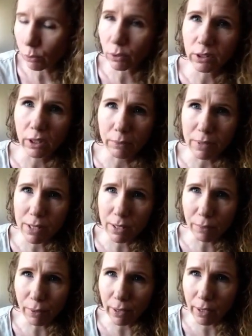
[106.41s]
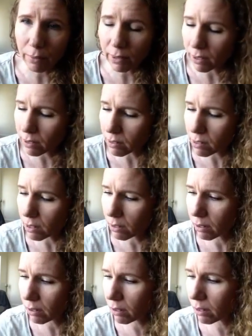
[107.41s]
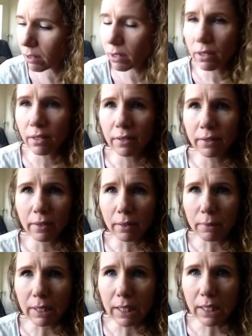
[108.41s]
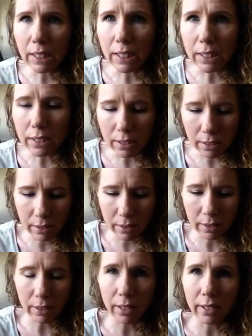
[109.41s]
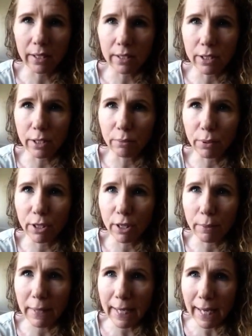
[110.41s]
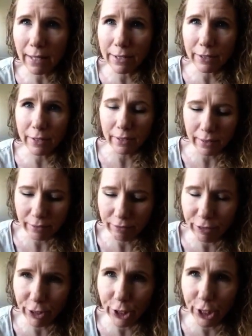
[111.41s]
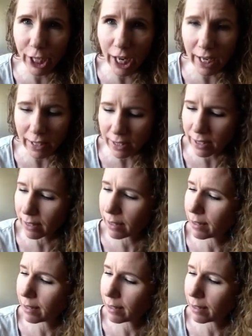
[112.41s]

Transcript: Which I missed the party because I'm an idiot and I didn't put it on my calendar and forgot.